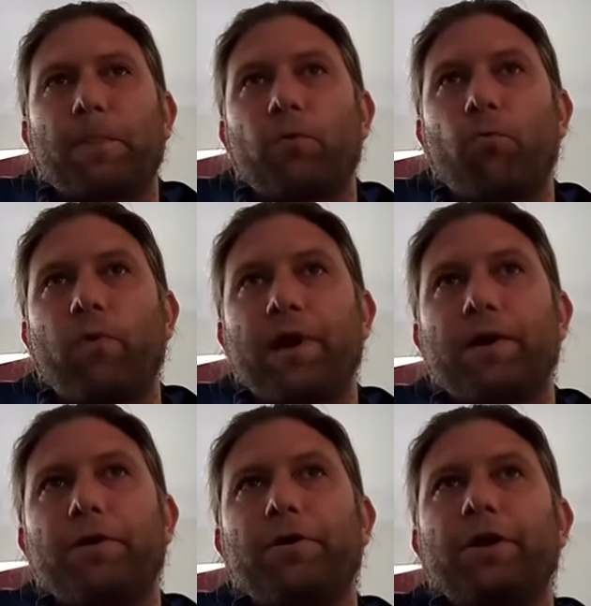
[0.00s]

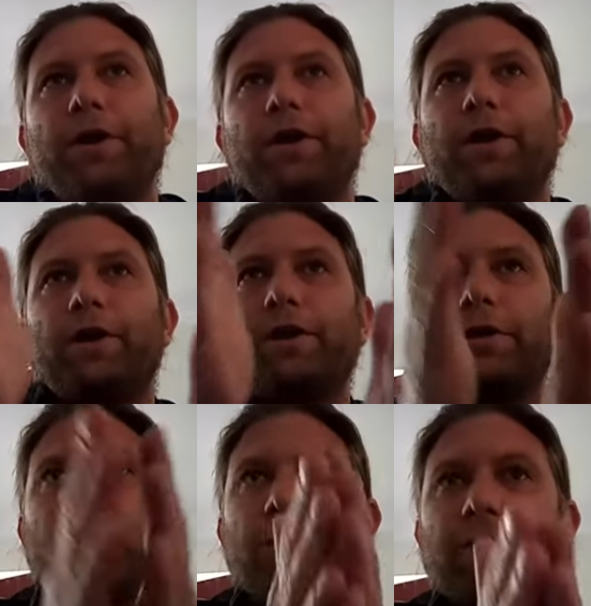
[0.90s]
where
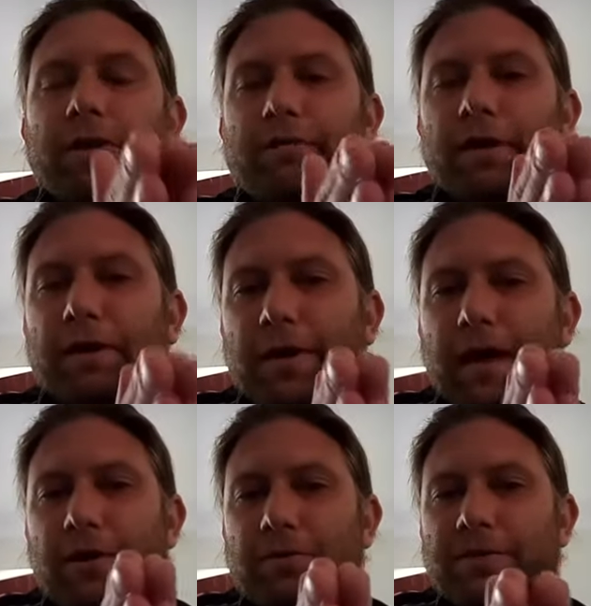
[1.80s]
I think
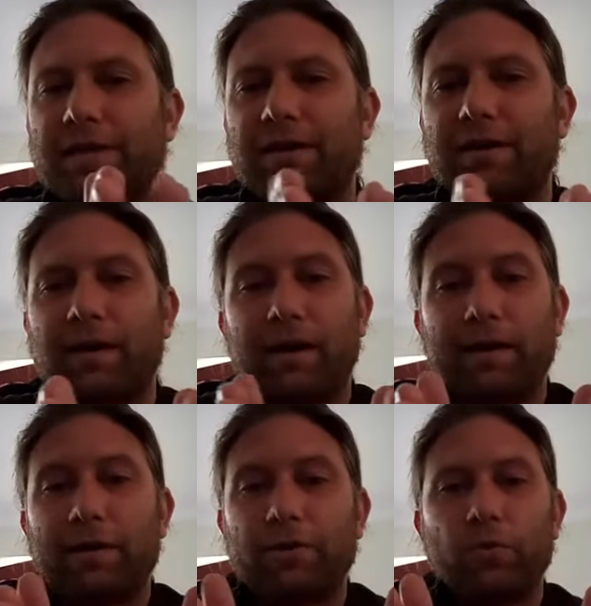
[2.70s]
now it's getting
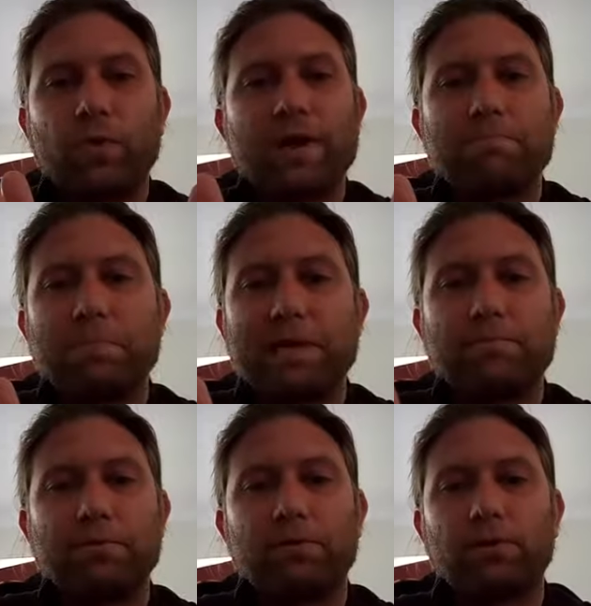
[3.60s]
clearer where
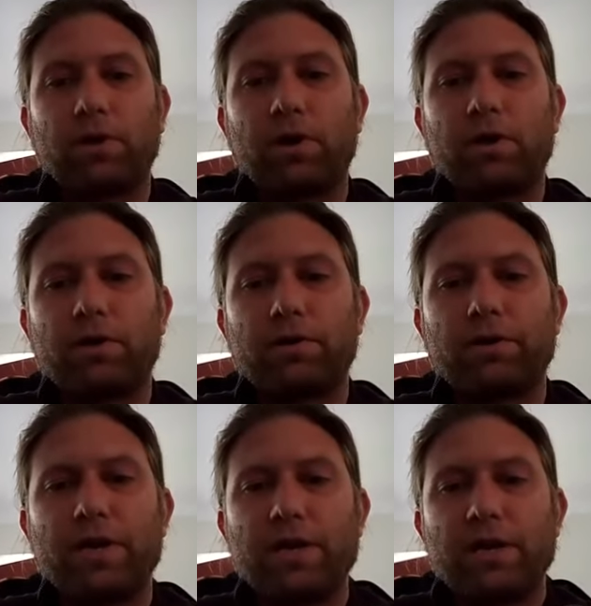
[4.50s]
people are
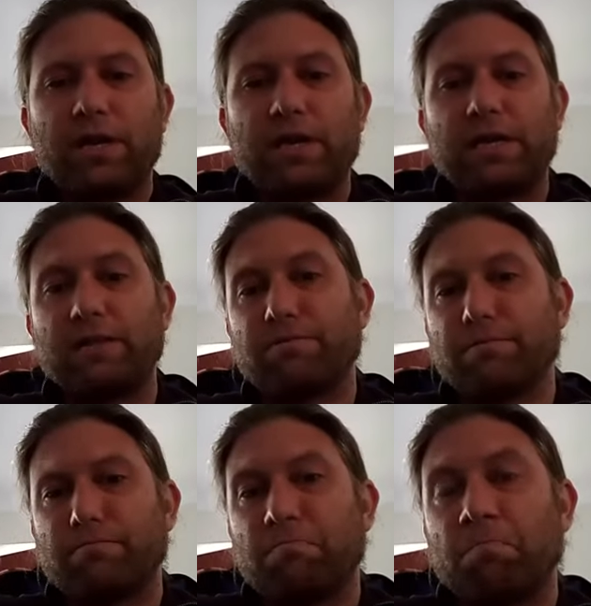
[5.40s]

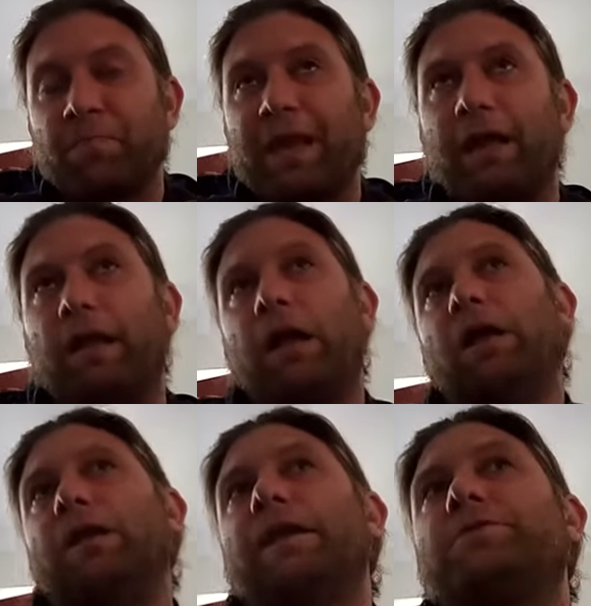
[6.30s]
in,
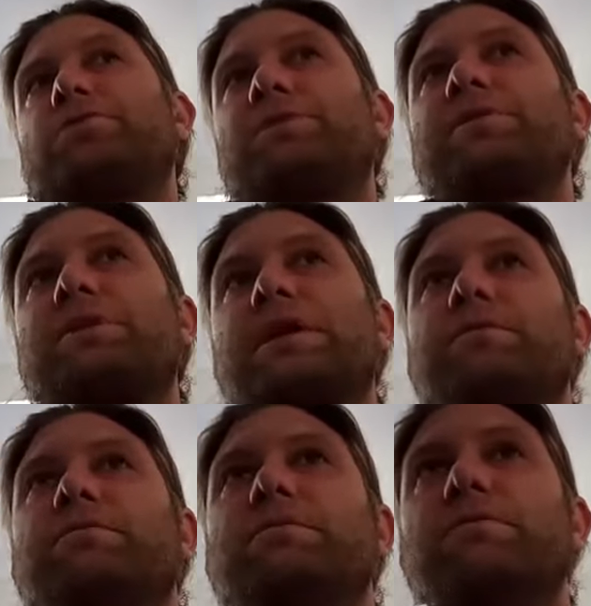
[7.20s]
let's just say,
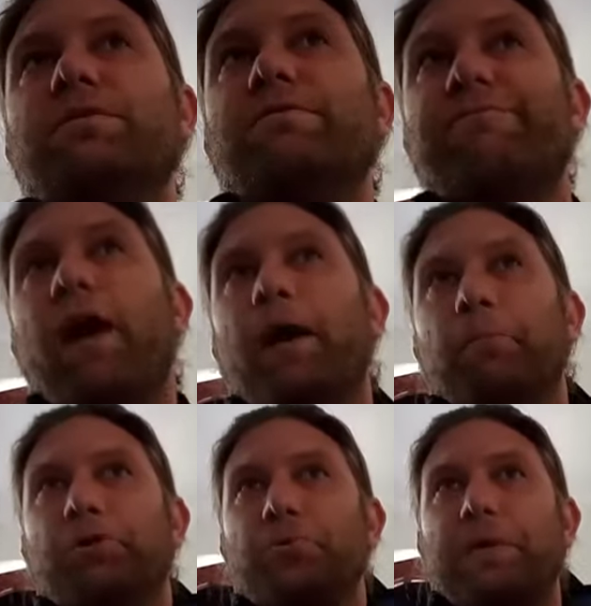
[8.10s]
the divide
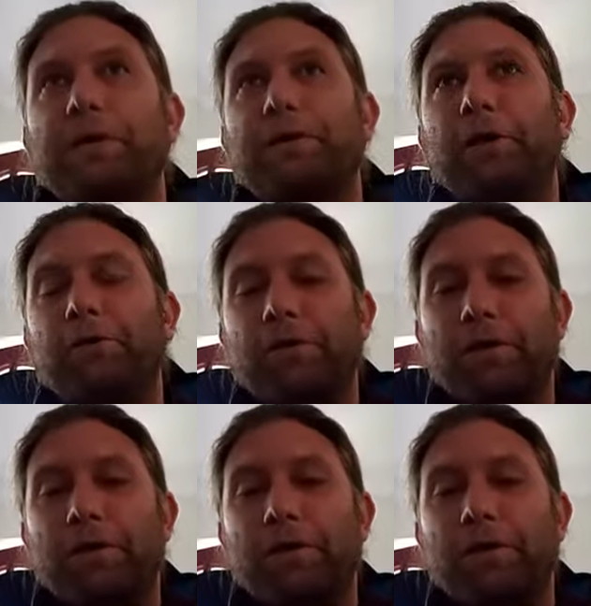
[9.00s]
between,